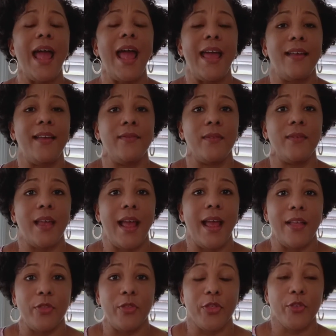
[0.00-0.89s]
and
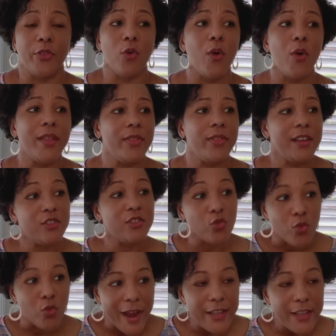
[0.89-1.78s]
throwing these
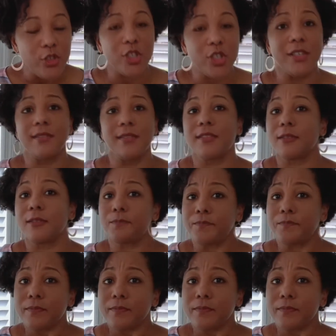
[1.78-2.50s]
wrenches